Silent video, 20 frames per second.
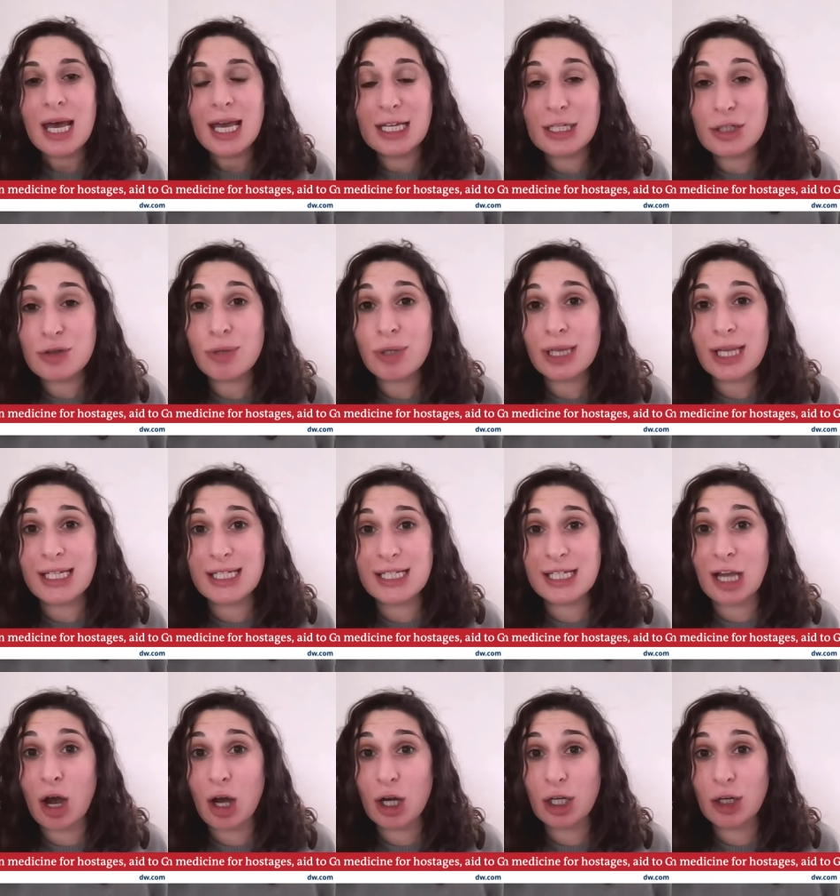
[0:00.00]
Israel, as
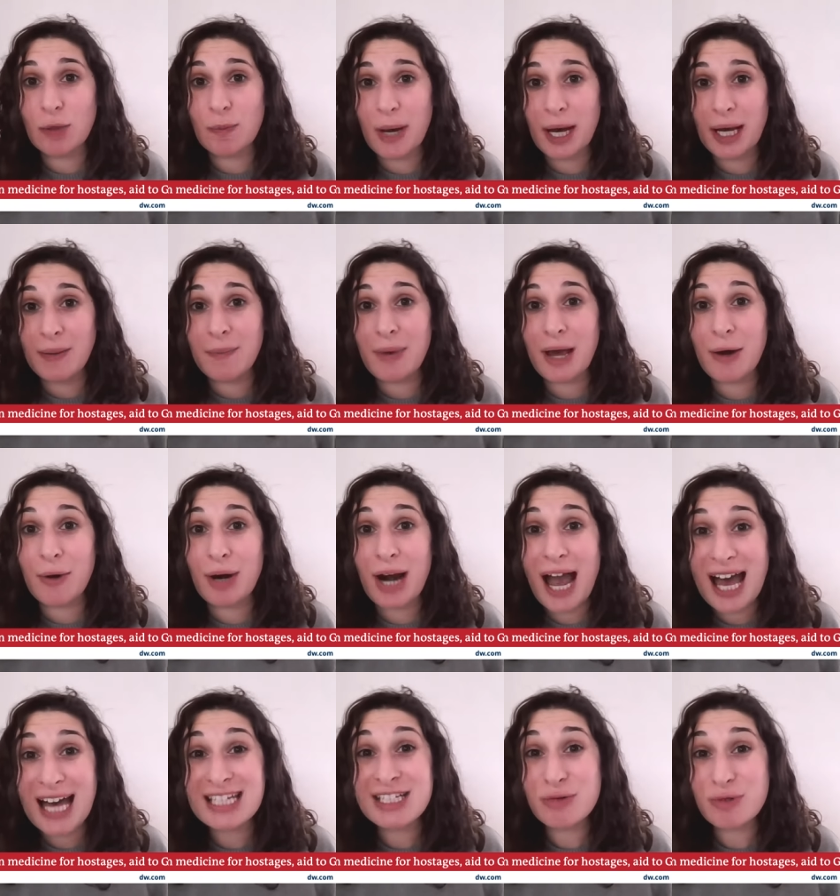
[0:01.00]
the occupying power,
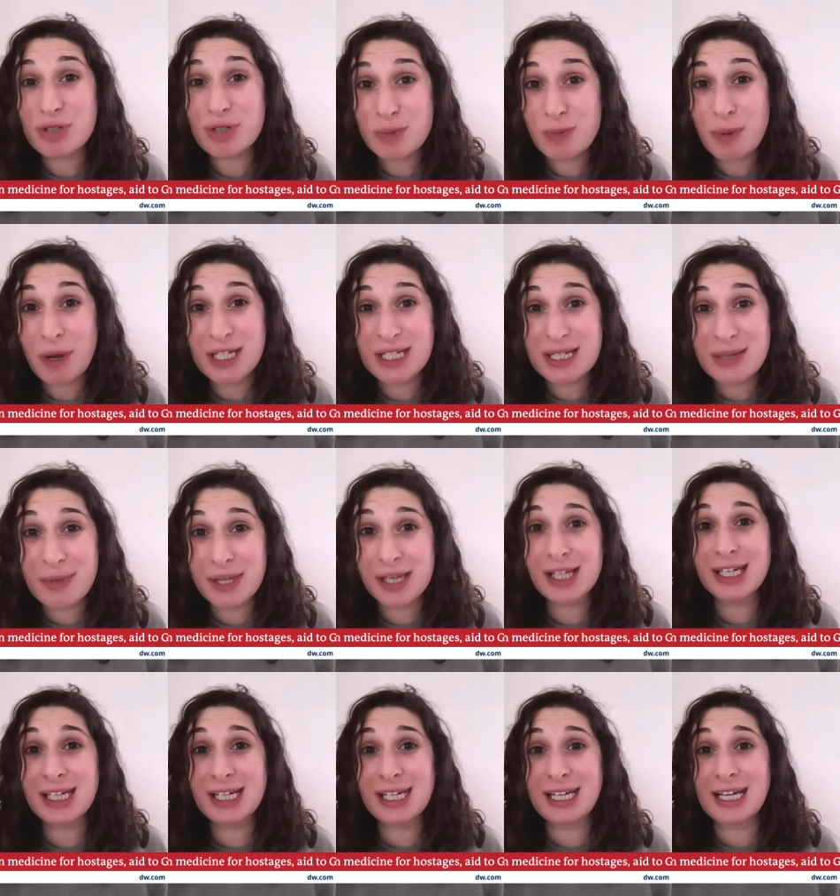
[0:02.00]
has a
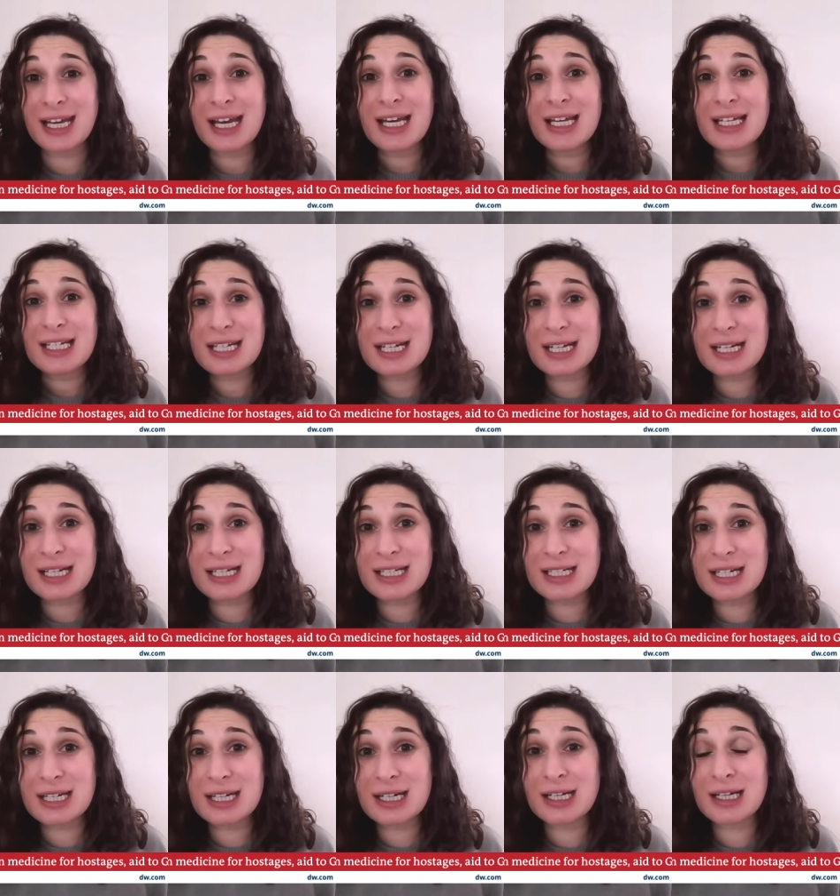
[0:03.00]
responsibility to
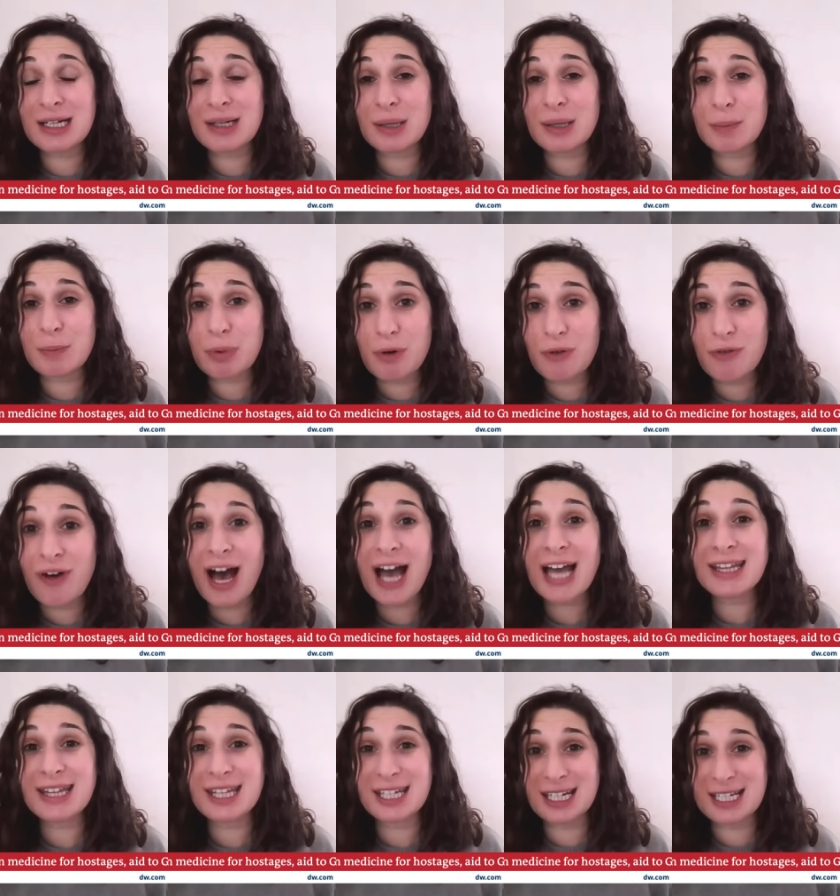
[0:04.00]
to
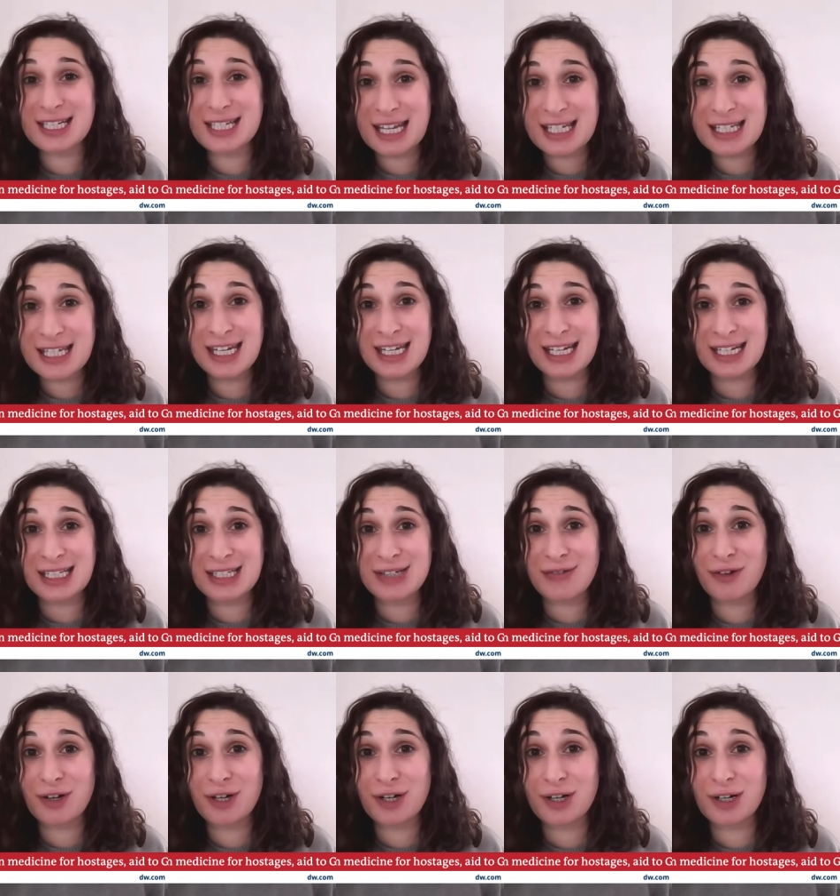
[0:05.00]
provide the necessities
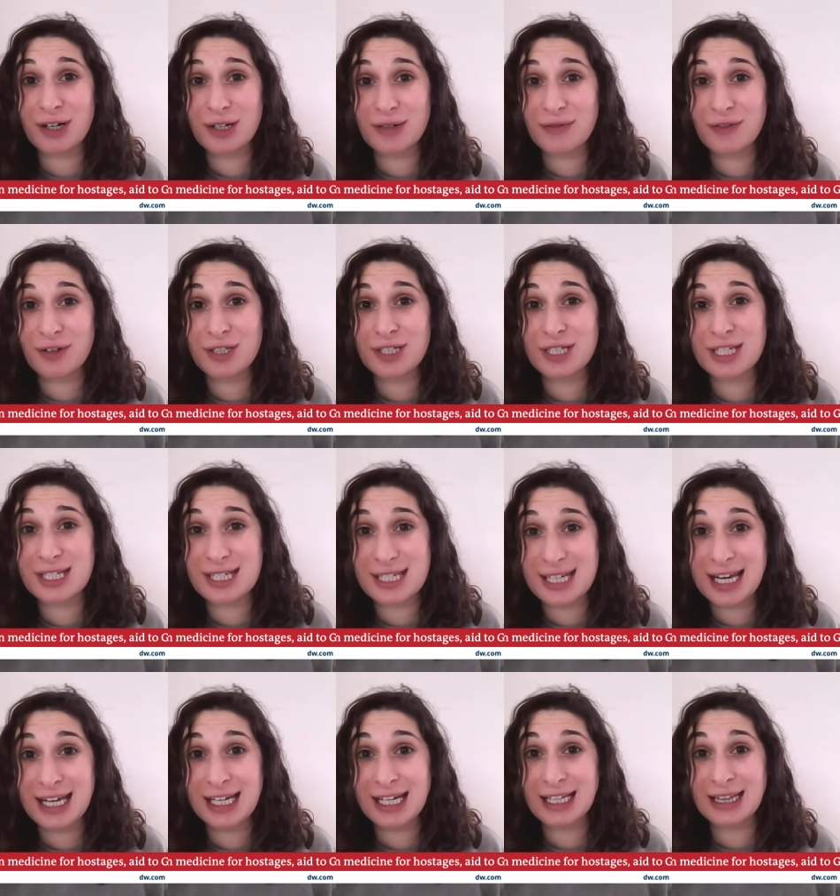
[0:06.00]
for for
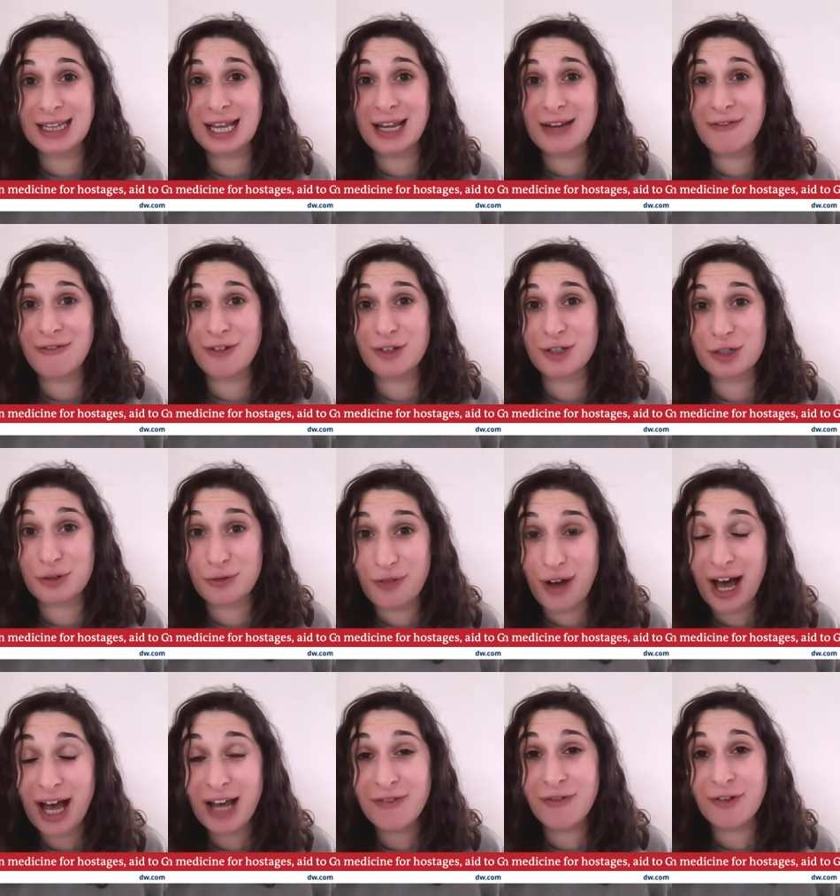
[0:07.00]
sustaining life, for
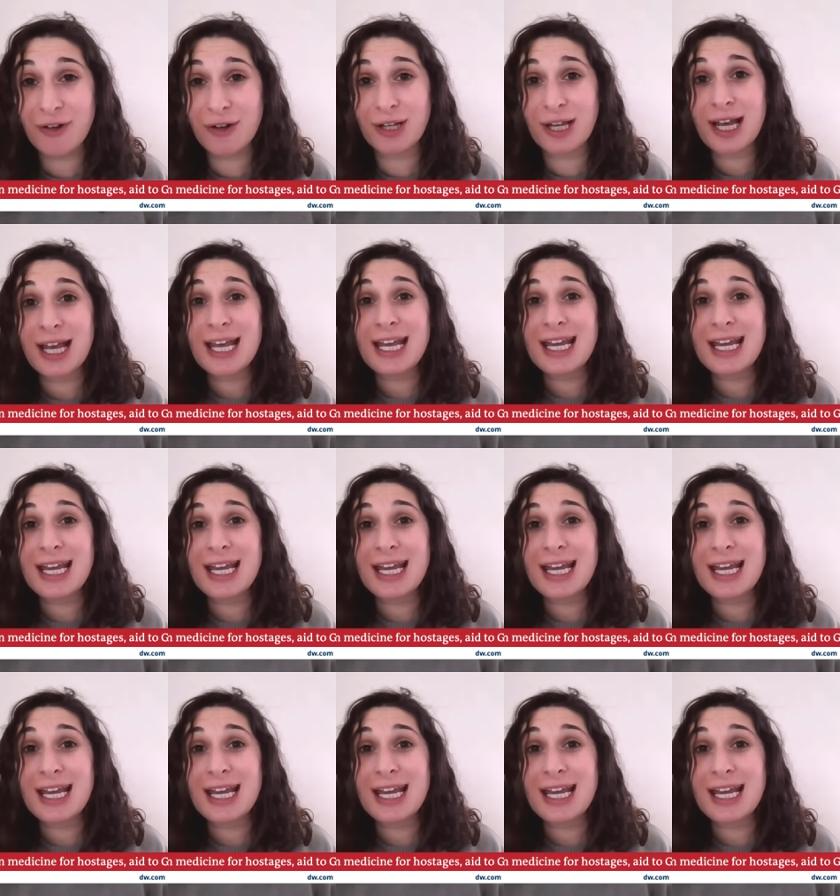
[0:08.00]
survival